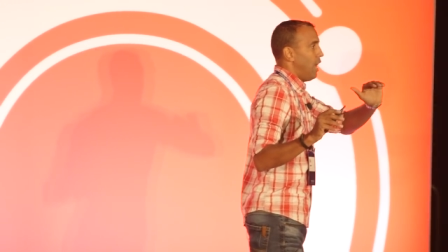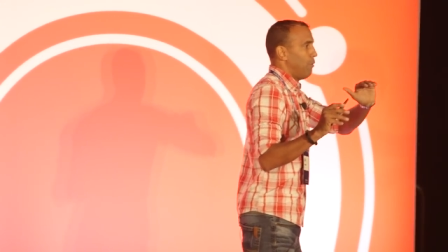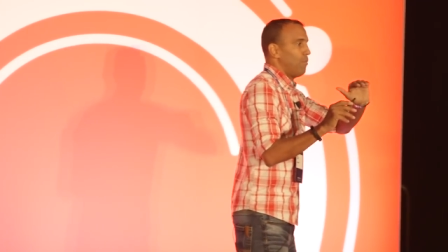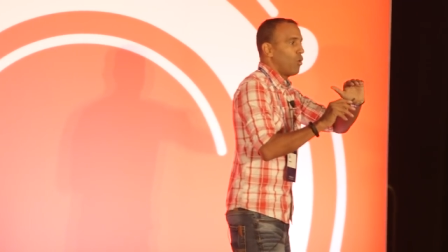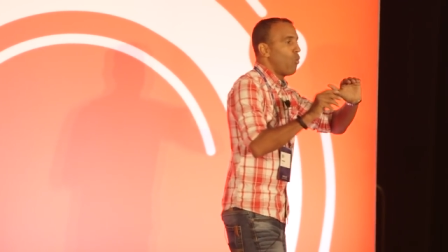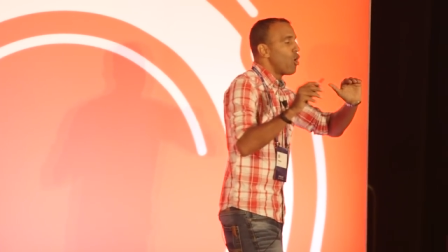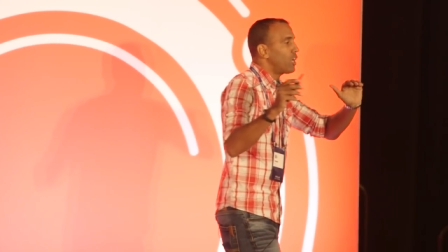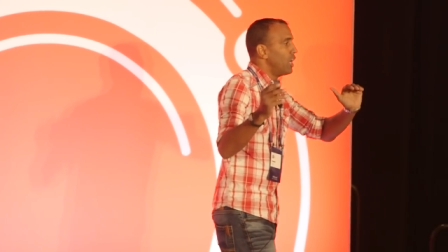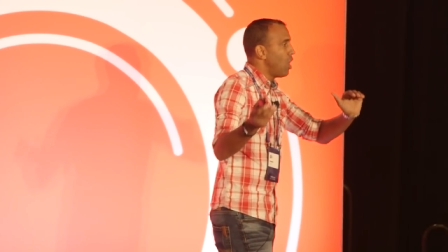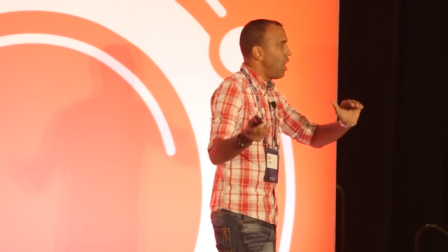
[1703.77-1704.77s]
How many people are
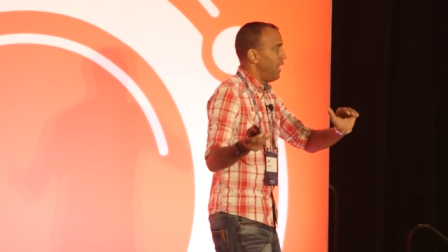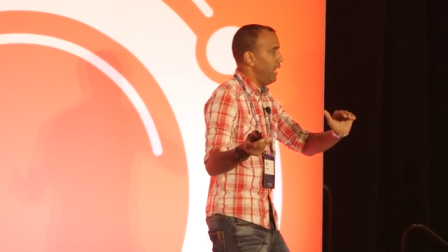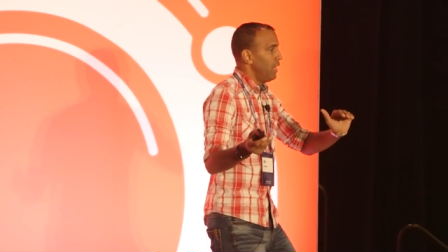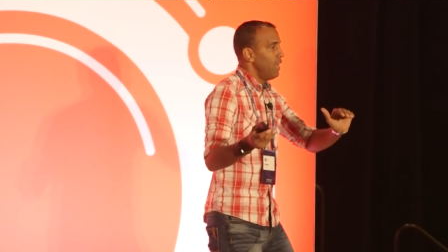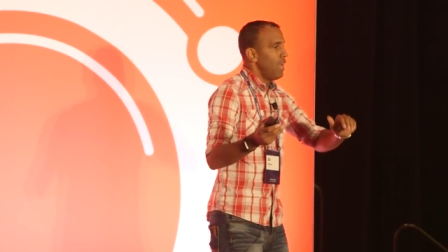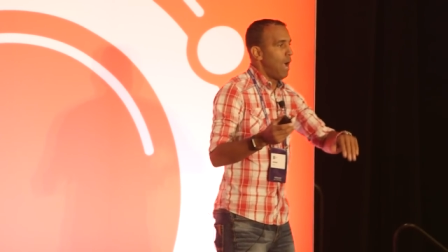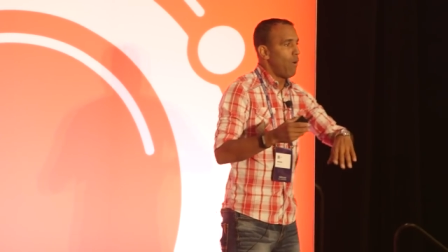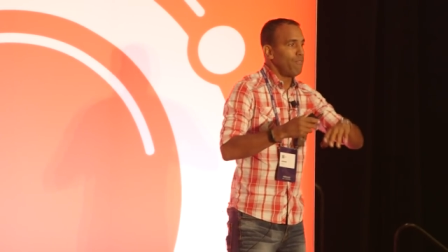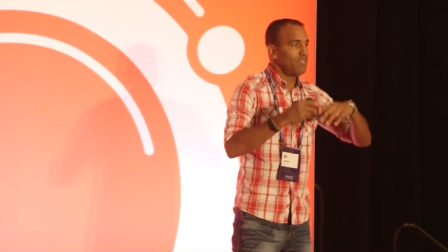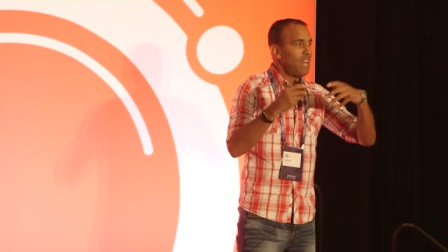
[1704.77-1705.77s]
working on it? How
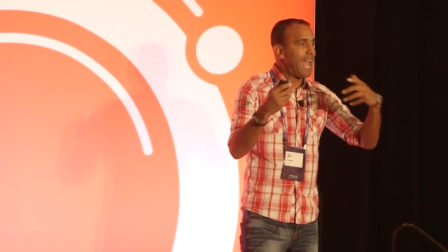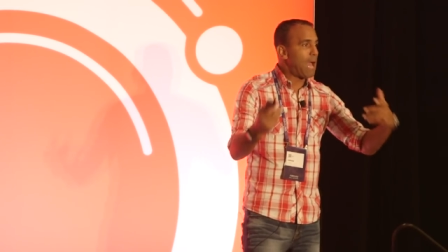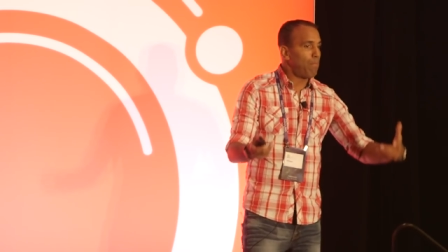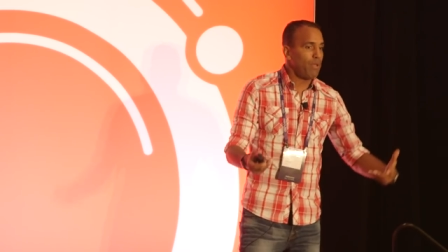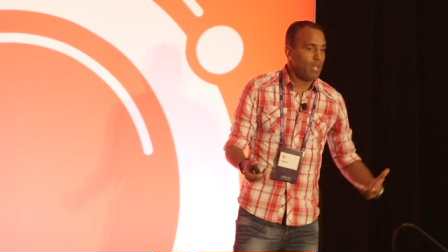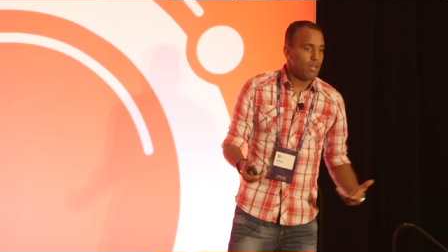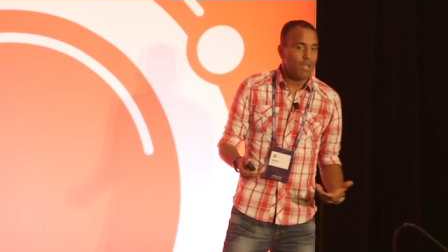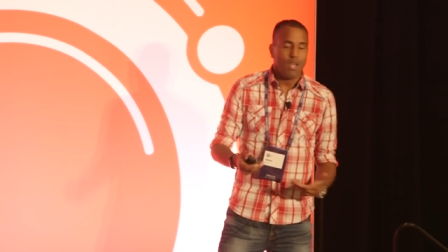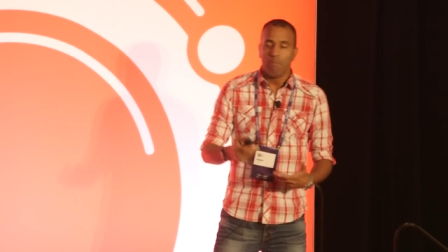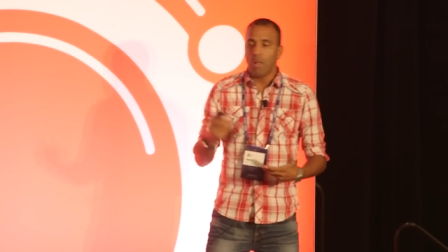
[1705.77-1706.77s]
often does it happen?
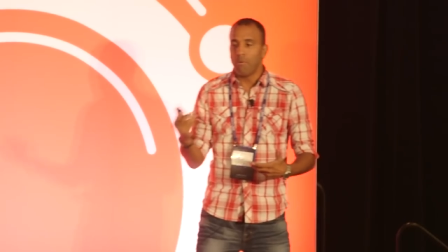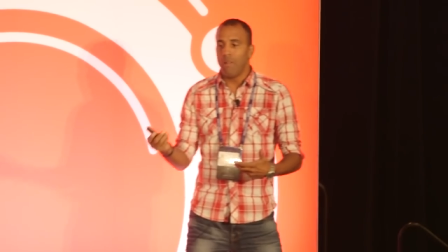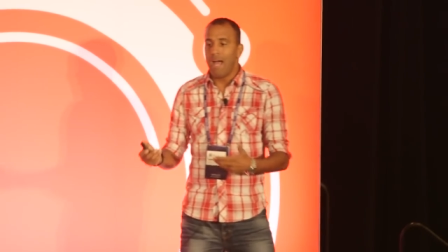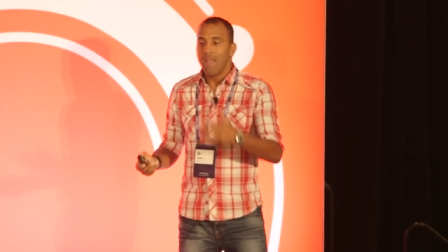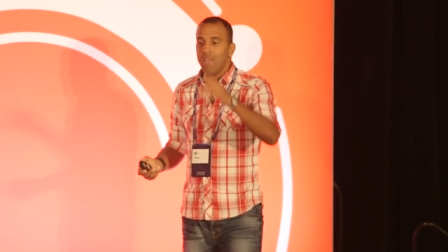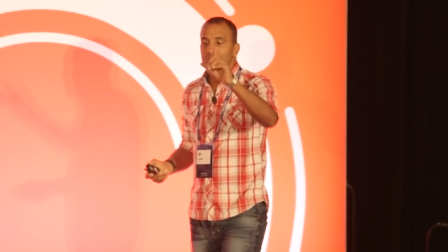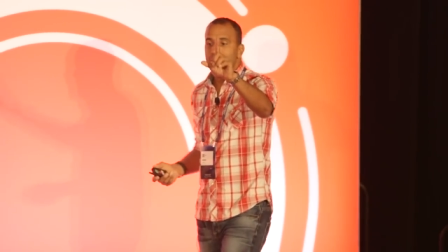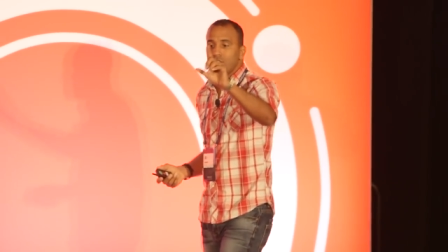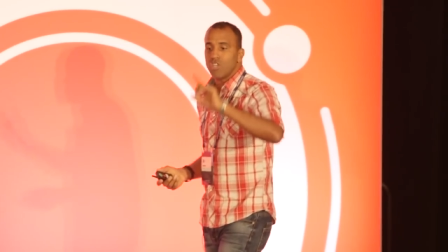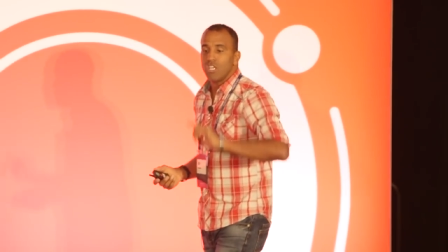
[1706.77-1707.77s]
Blah, blah, blah. The
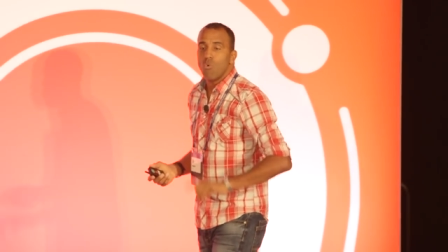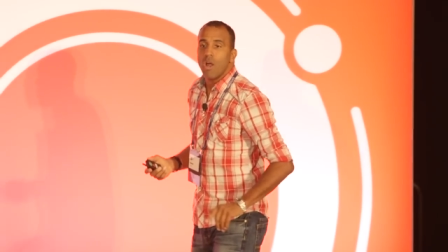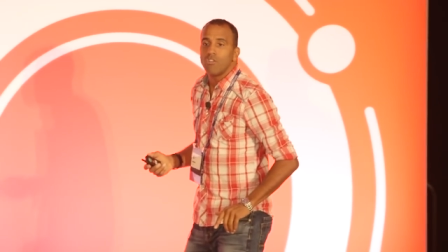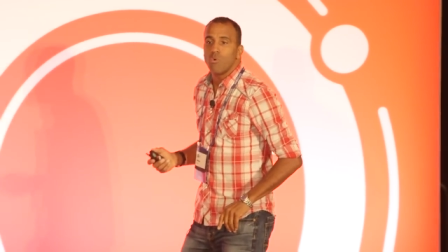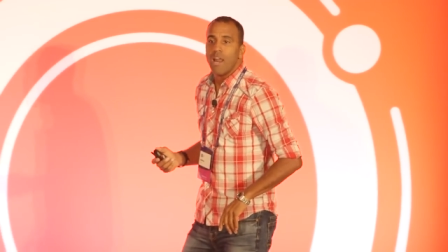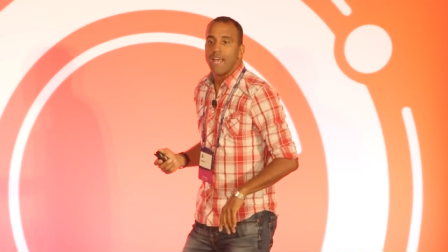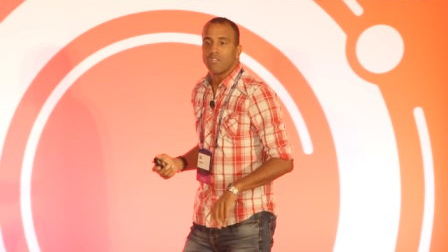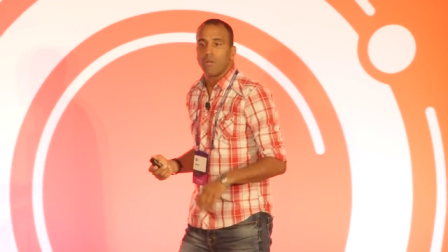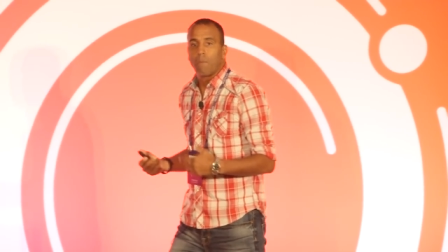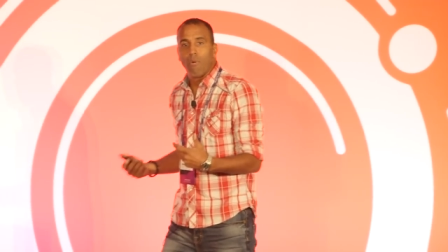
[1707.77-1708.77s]
next thing you want is you want to
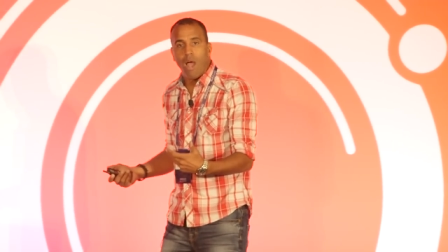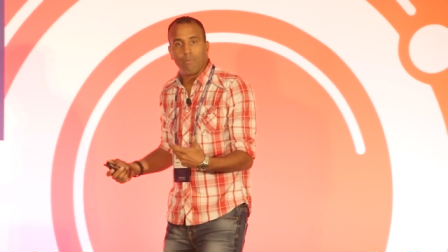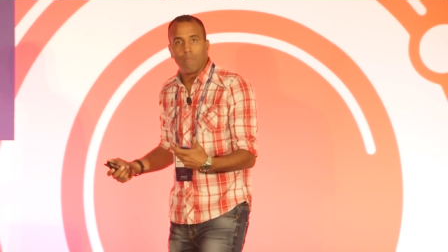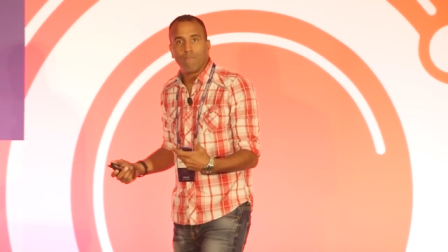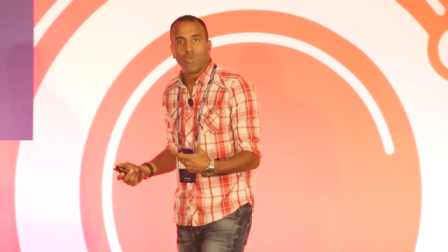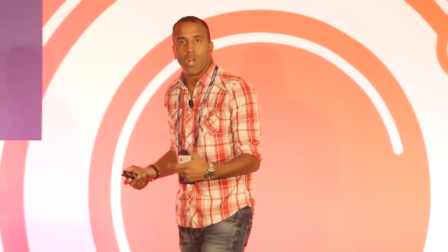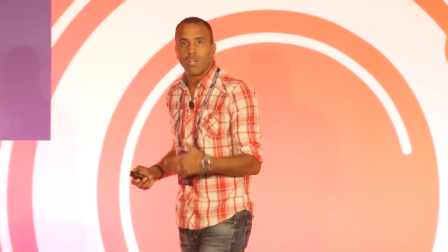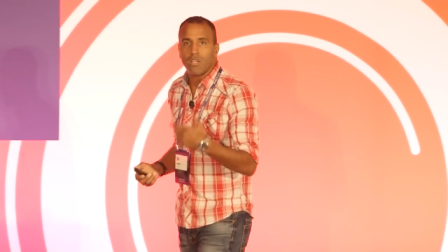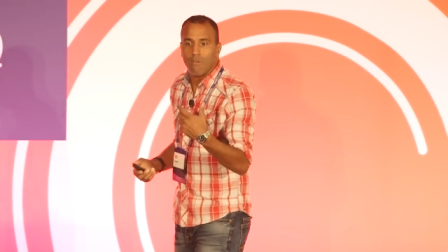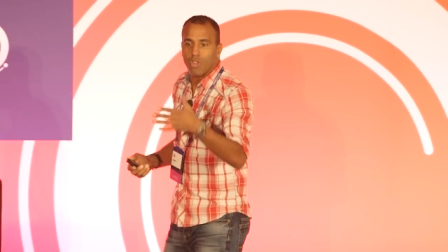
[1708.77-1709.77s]
ask about the problem. You want to
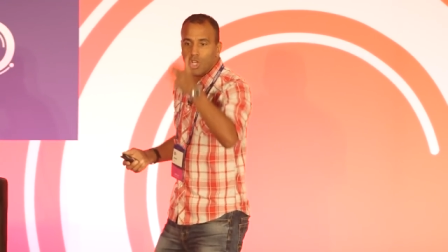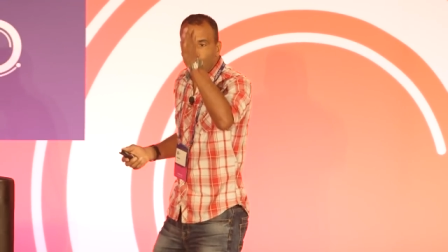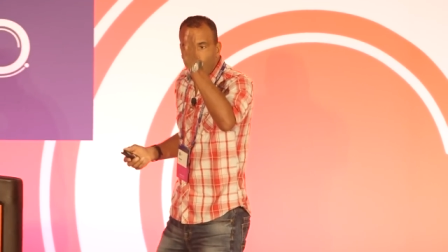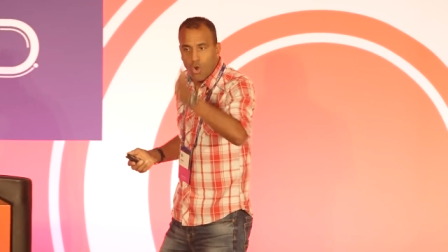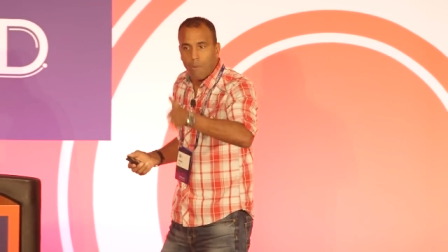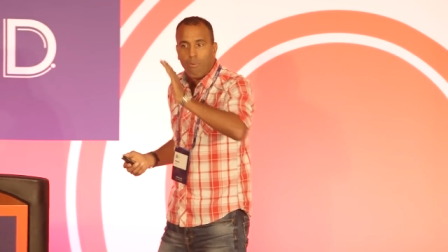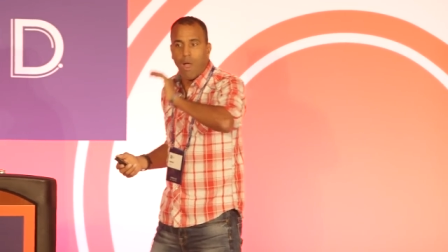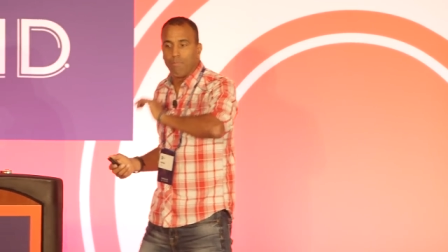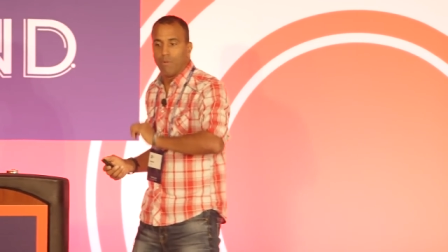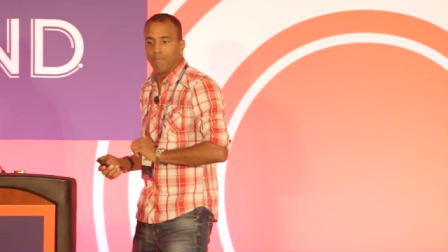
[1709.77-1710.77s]
uncover the current
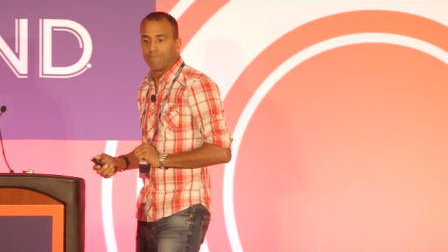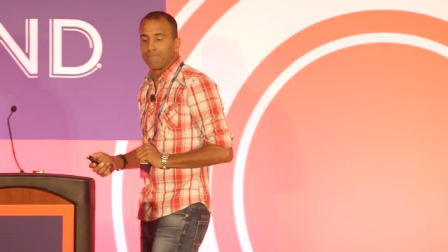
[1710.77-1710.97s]
problem.